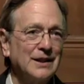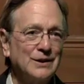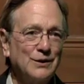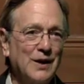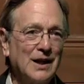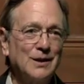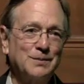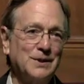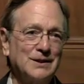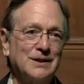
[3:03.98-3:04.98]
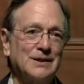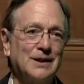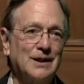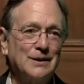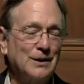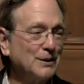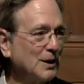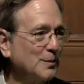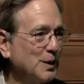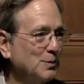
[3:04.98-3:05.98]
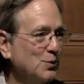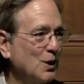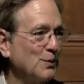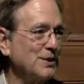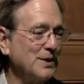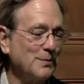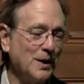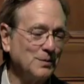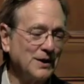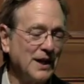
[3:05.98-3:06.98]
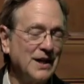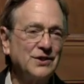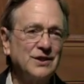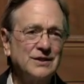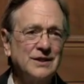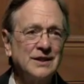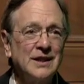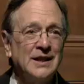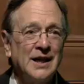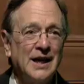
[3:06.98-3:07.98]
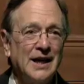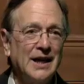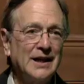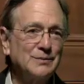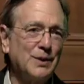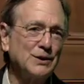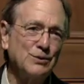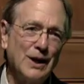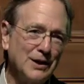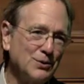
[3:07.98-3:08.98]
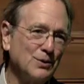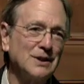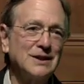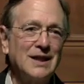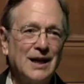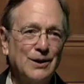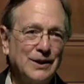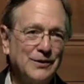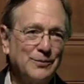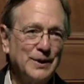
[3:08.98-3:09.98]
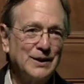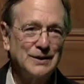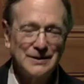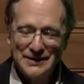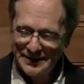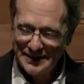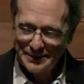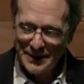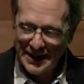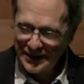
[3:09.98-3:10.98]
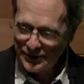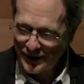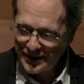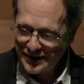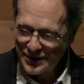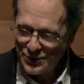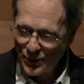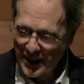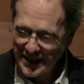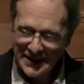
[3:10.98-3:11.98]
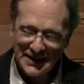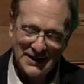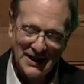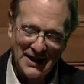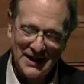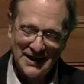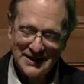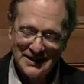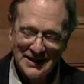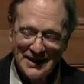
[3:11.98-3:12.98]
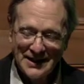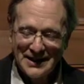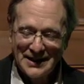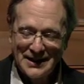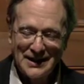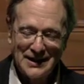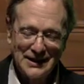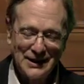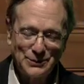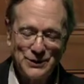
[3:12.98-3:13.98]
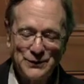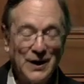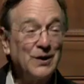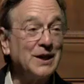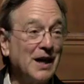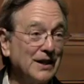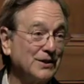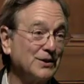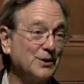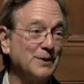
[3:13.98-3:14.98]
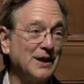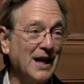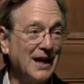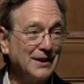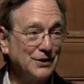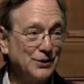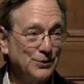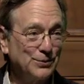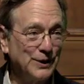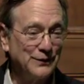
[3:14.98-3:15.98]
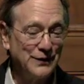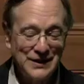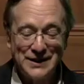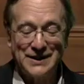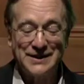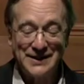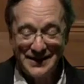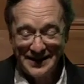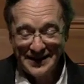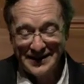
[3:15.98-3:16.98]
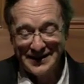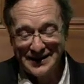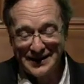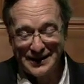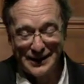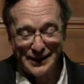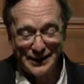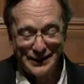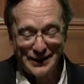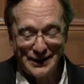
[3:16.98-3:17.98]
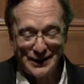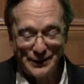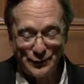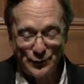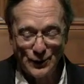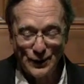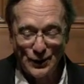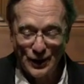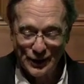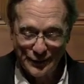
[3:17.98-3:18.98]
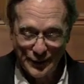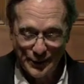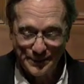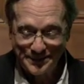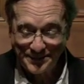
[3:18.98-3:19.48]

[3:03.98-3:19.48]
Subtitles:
developed it a little bit more with some publications. But gradually now my interest is waning, and it was very nice to be asked to revisit it for all of you.